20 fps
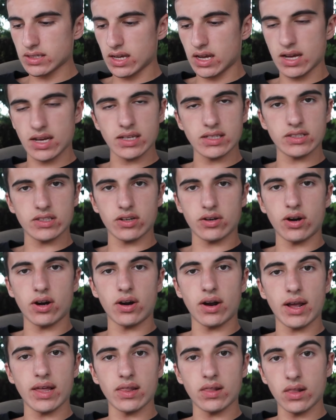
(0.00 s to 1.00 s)
as there
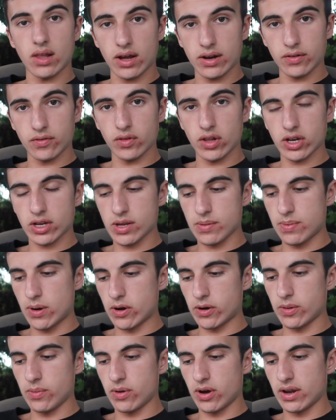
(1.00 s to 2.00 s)
are a lot of lucky
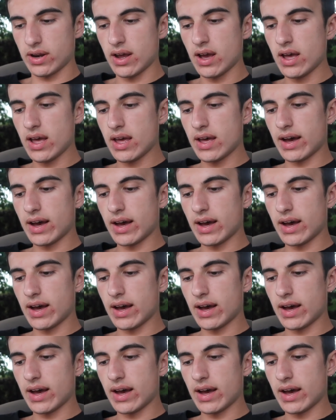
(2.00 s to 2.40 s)
Pokemon